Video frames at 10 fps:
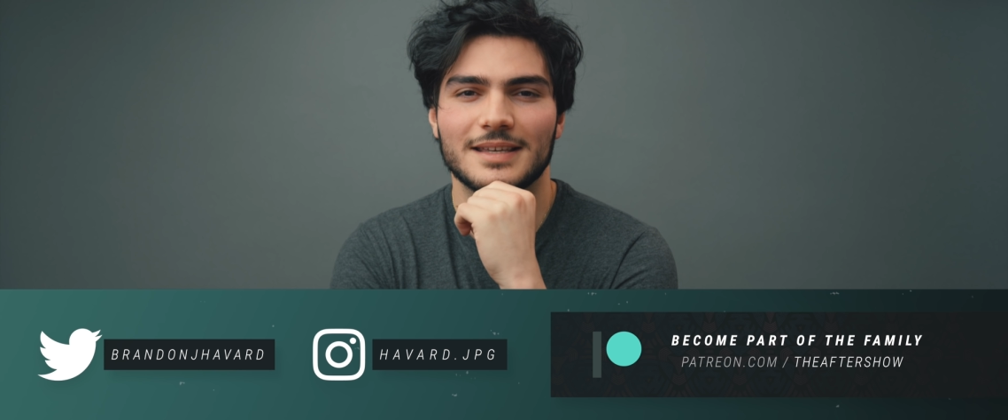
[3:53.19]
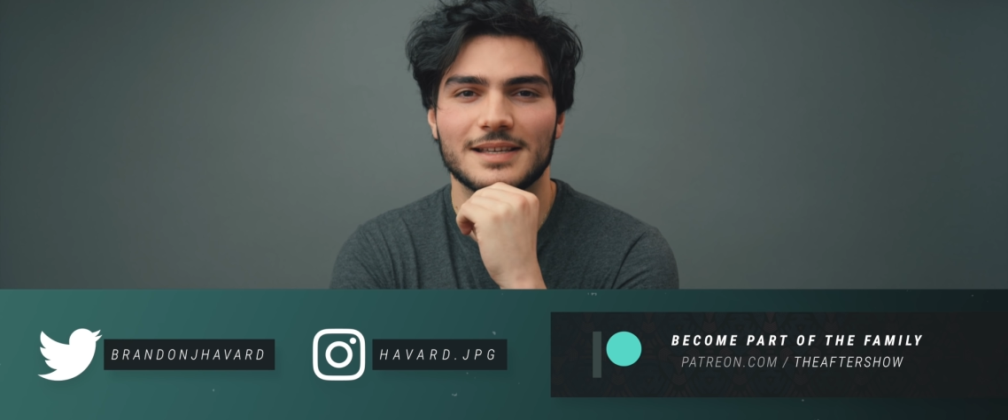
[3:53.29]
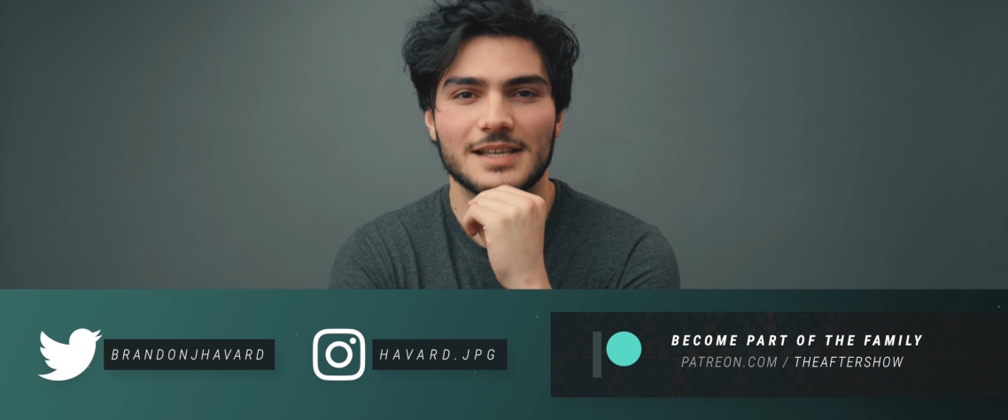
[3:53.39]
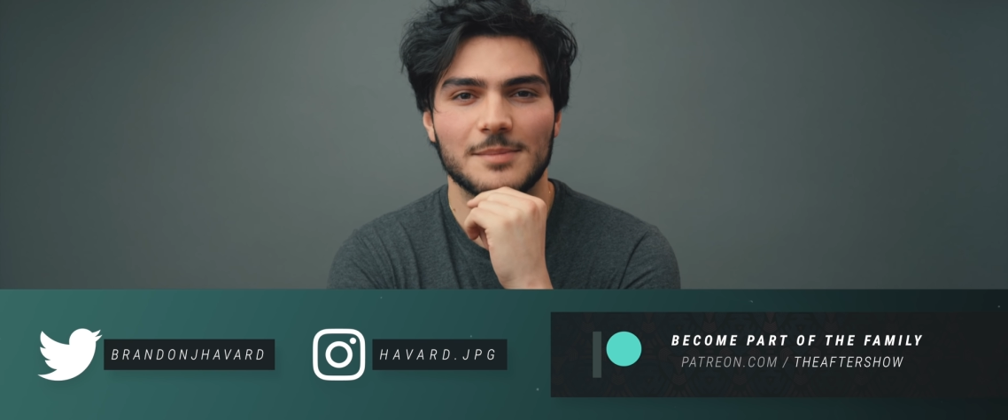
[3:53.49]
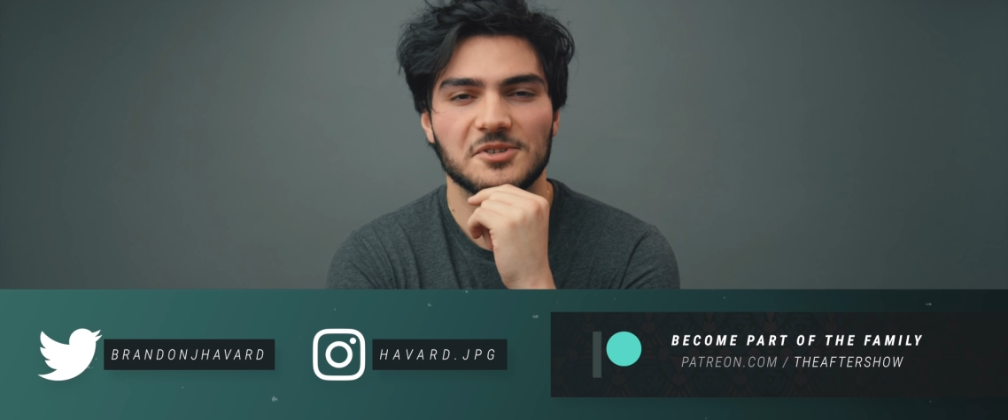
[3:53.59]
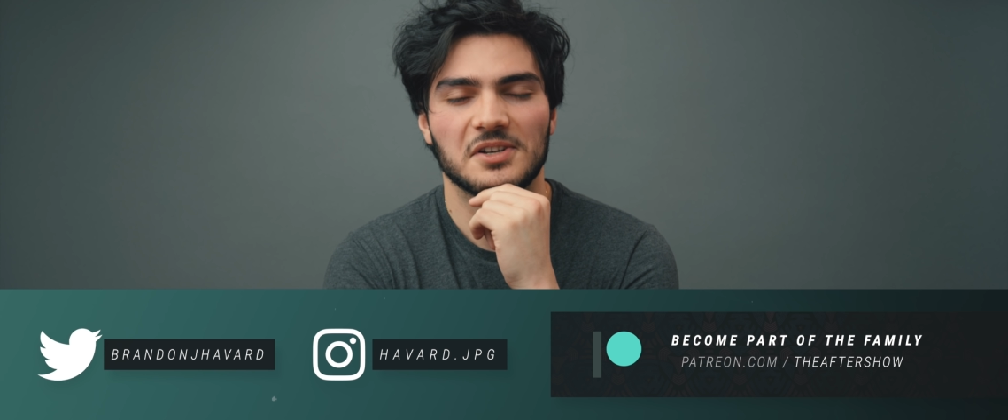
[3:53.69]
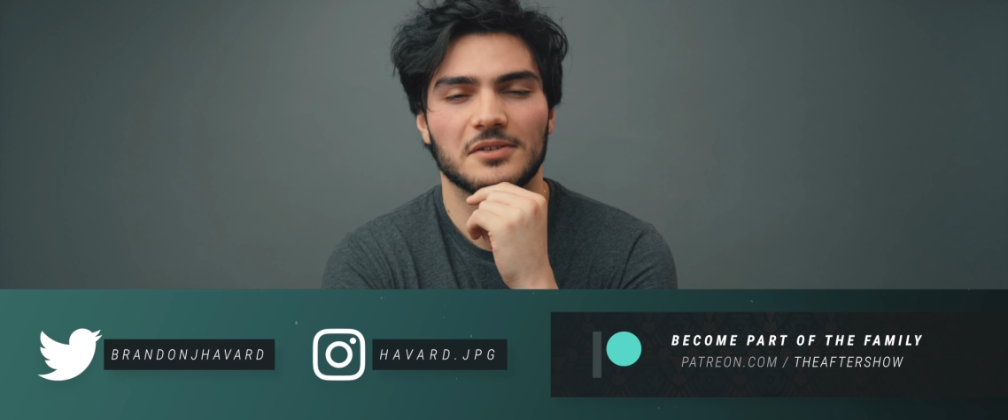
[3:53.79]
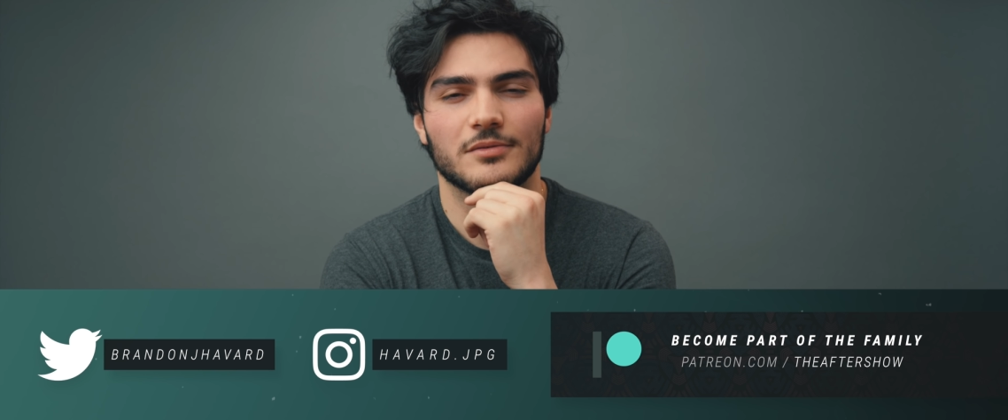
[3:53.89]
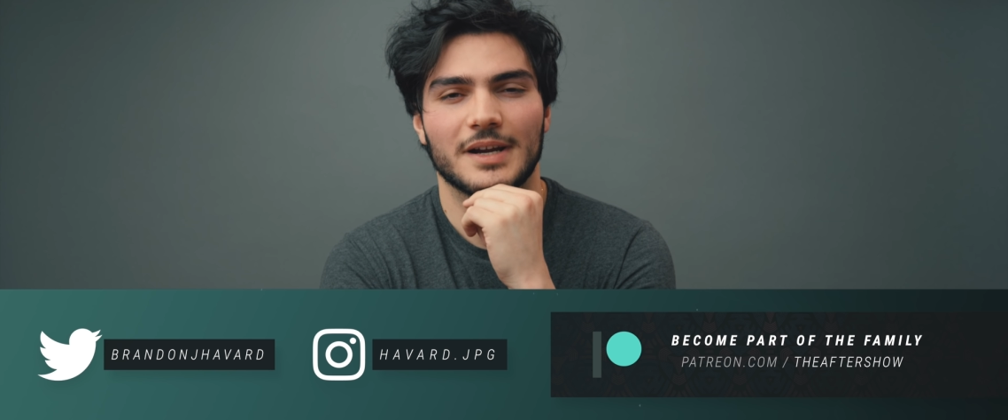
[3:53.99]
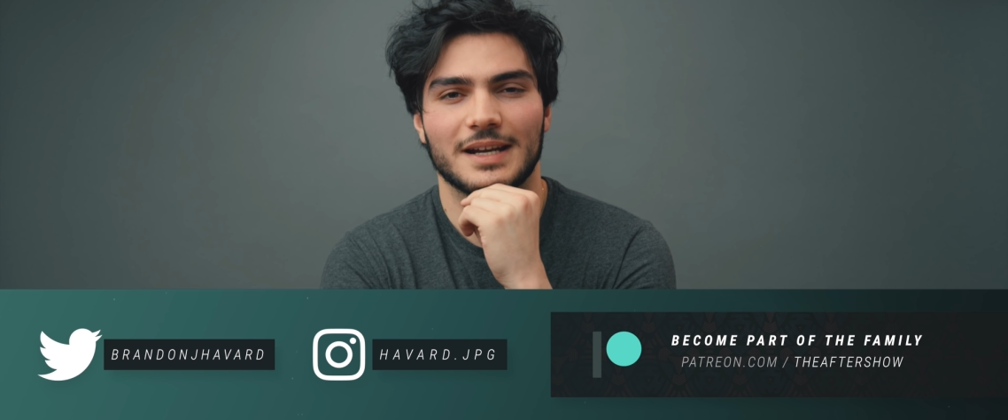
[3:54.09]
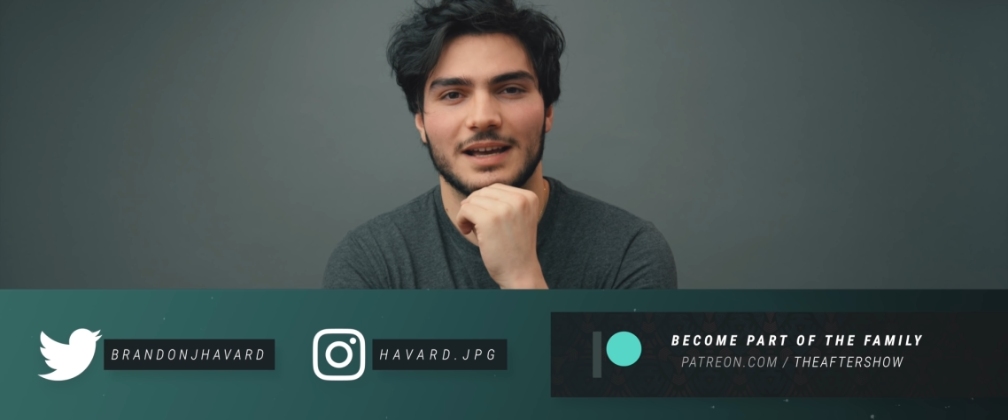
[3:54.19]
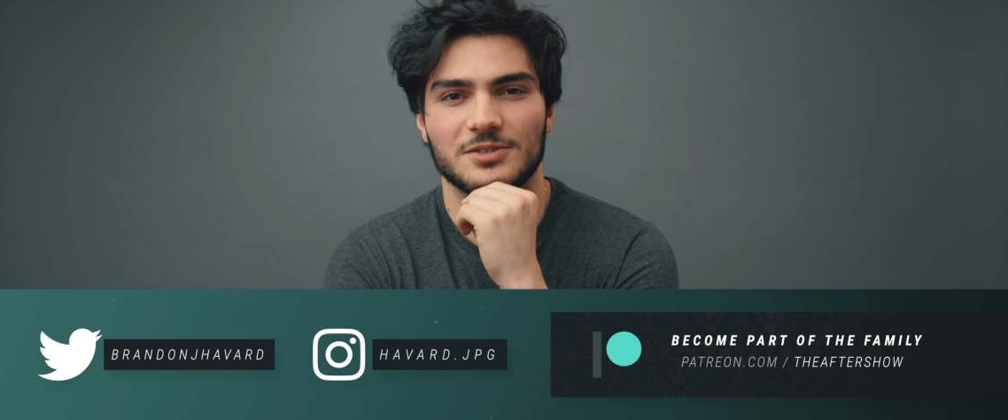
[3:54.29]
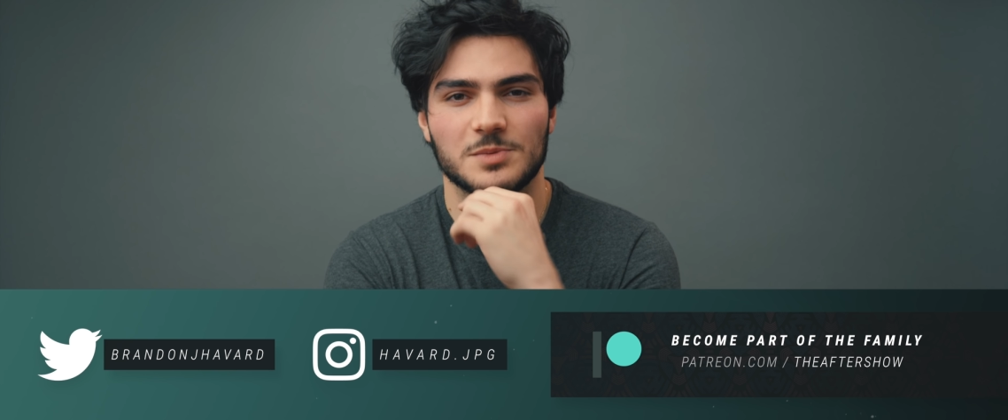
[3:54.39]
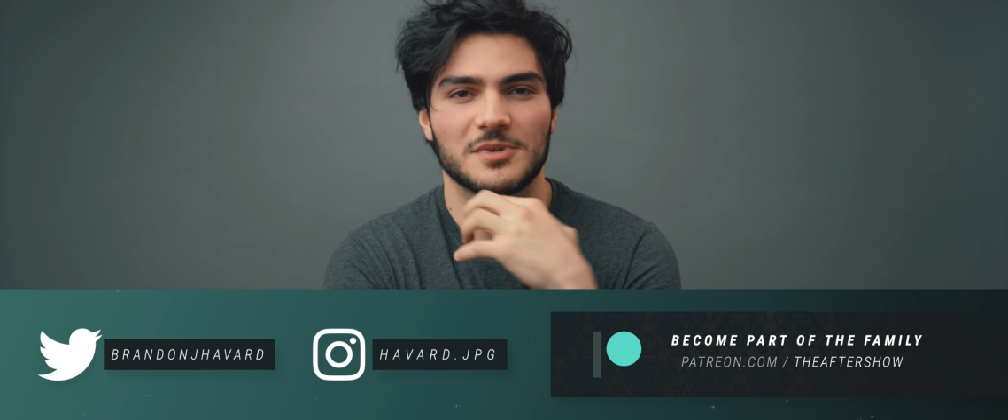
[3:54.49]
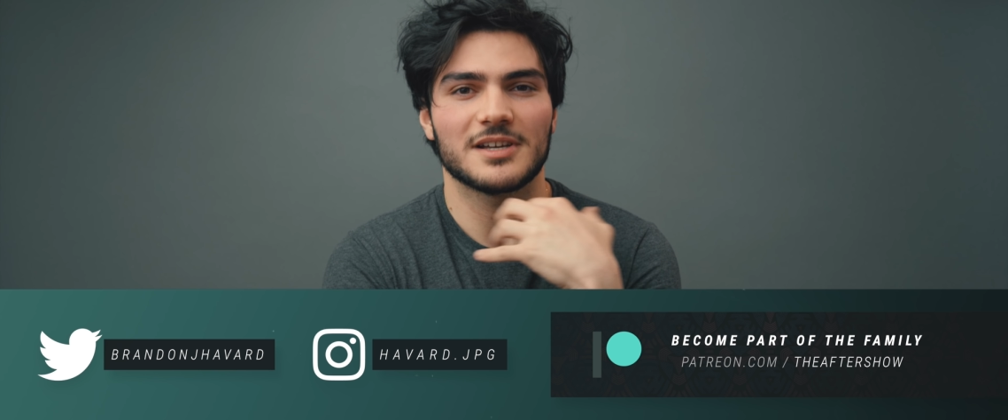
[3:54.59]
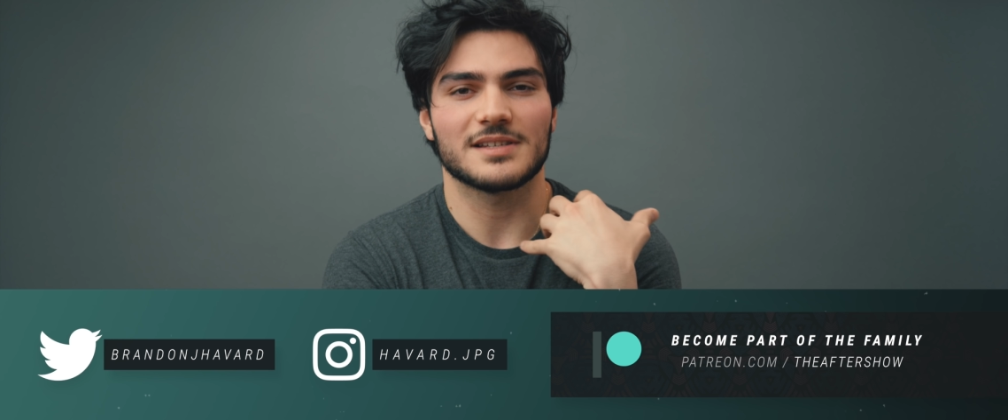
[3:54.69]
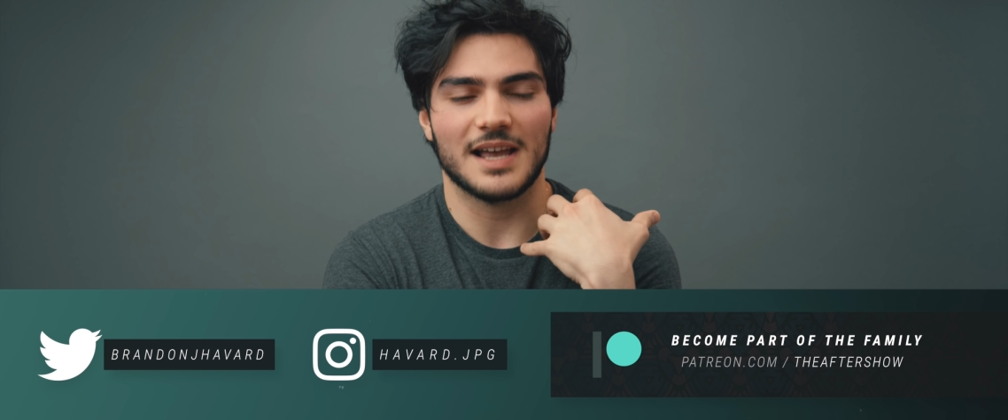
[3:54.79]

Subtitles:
exception right now just because